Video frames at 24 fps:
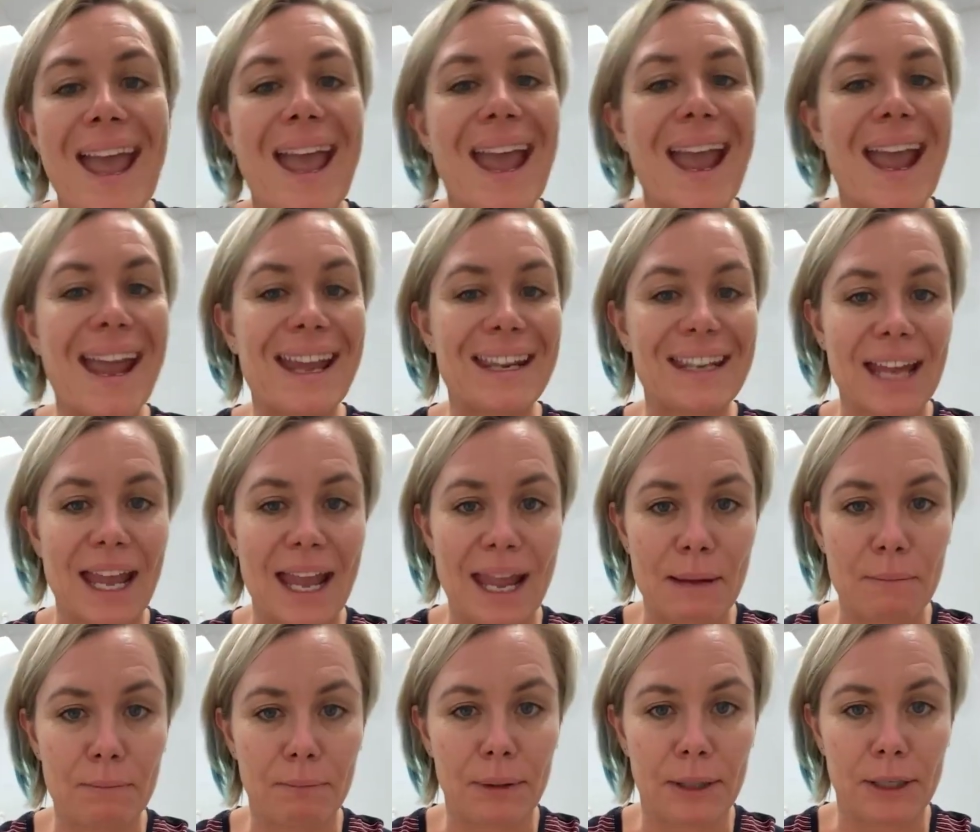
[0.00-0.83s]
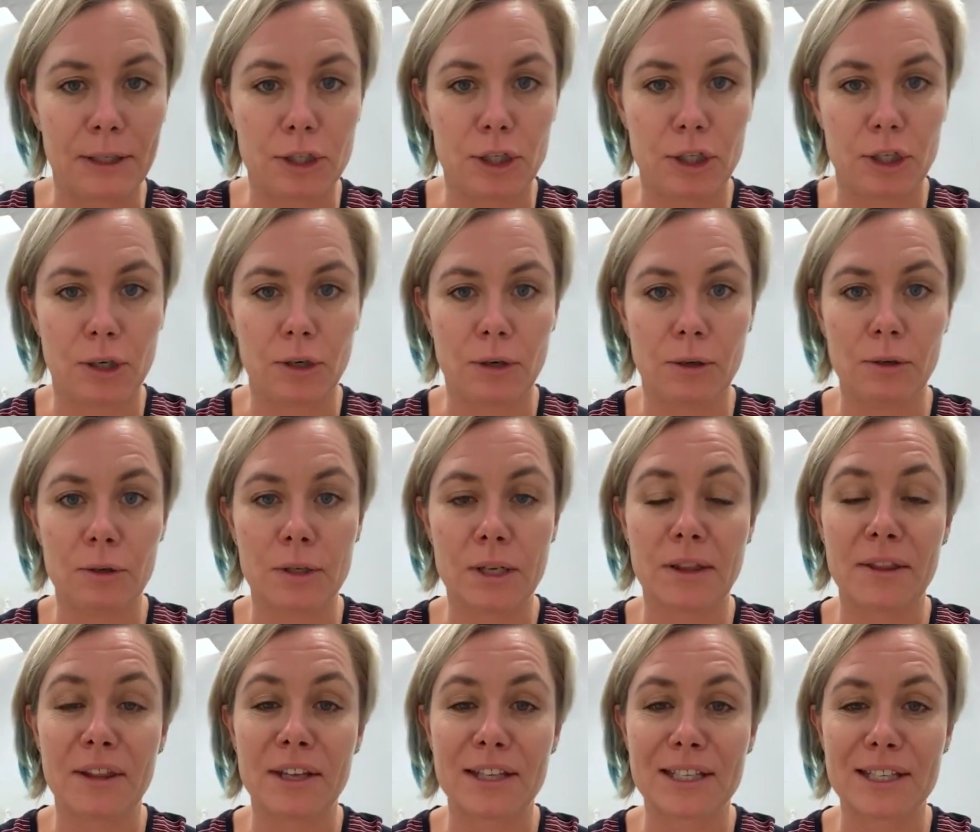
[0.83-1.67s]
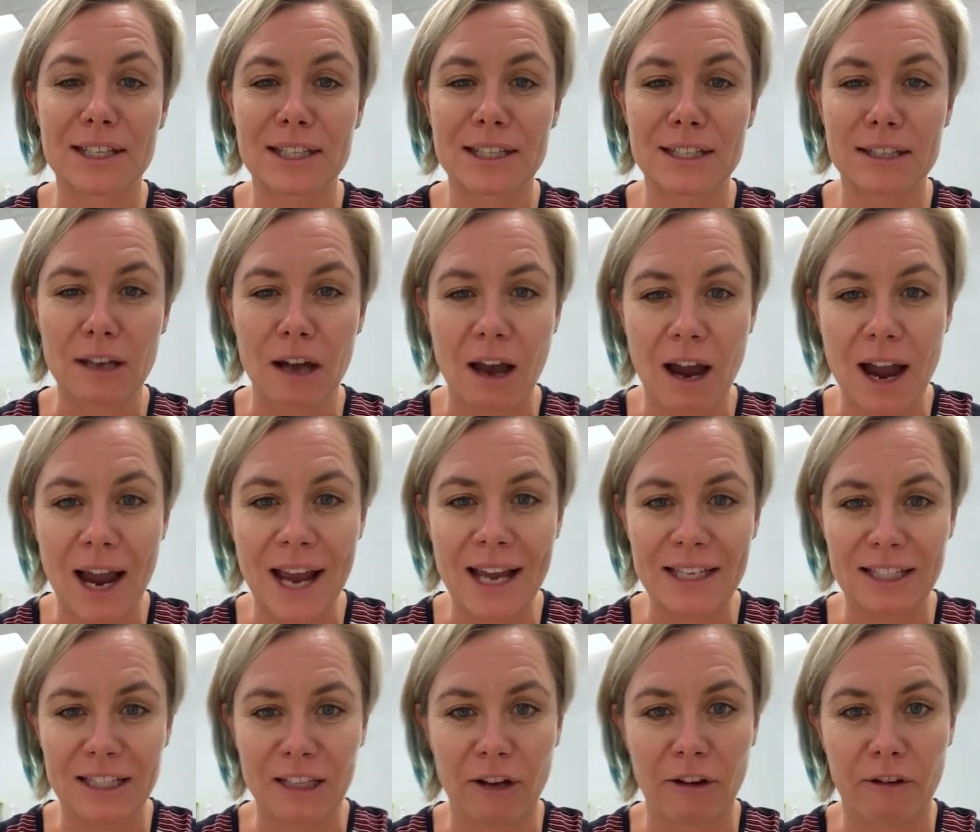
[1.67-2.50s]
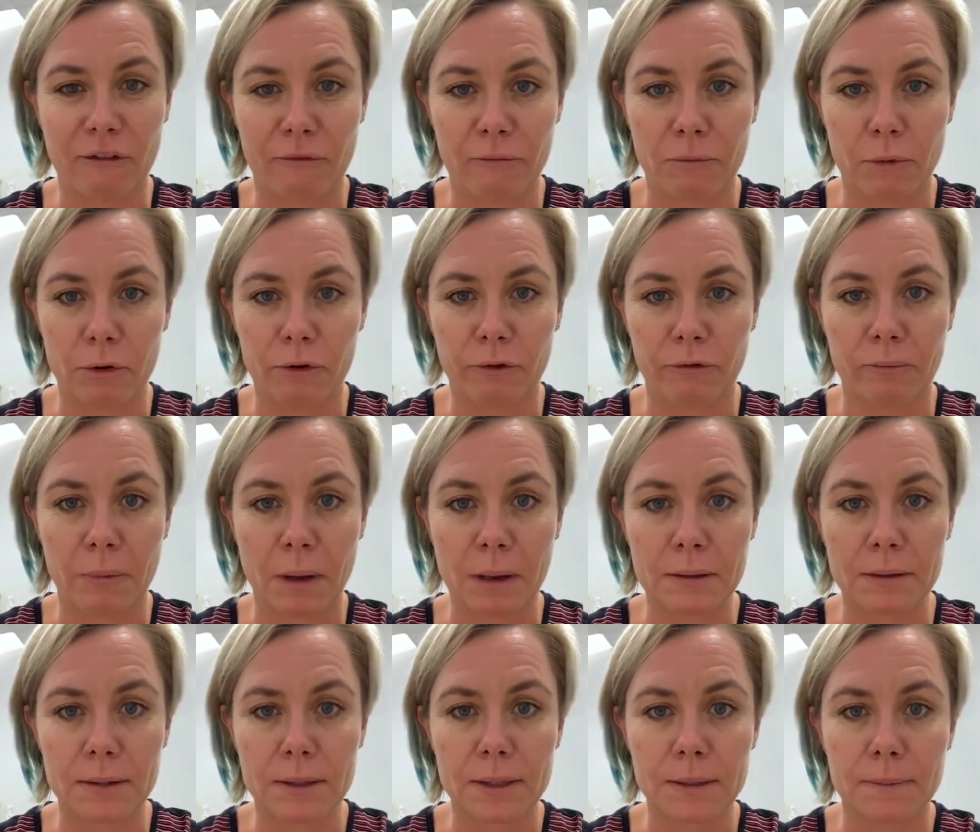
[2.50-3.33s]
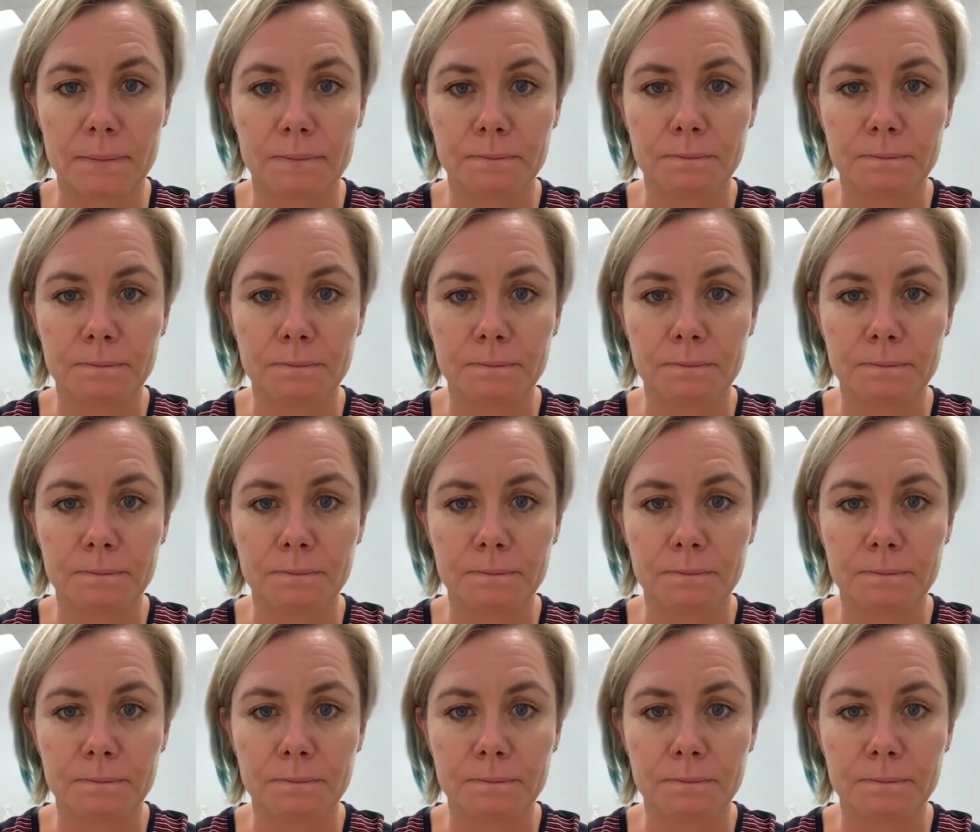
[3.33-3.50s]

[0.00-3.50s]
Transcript: and amplitude, the size of movement.